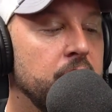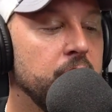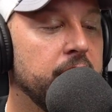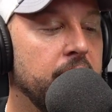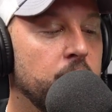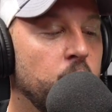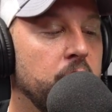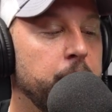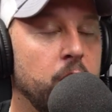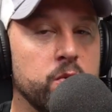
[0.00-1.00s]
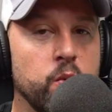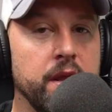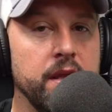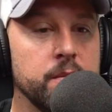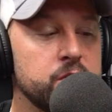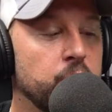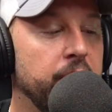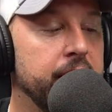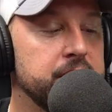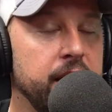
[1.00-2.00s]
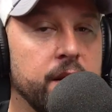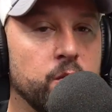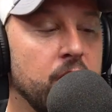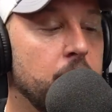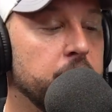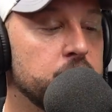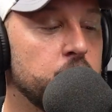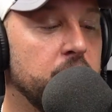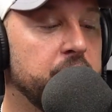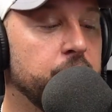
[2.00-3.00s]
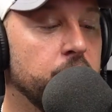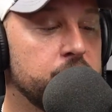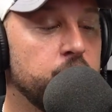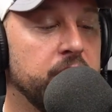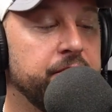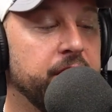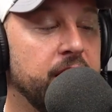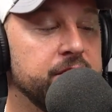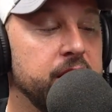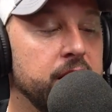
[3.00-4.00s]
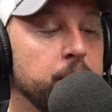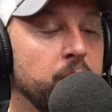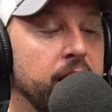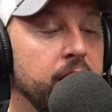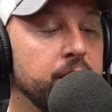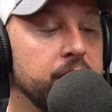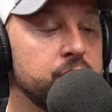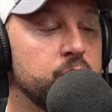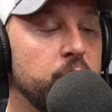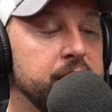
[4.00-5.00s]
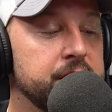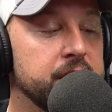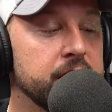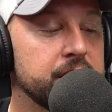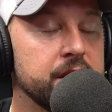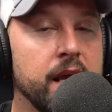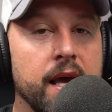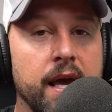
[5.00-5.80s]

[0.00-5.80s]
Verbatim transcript: You got both Williams, Grant, and Robert, 24 and 25. Jaylen Brown is 26.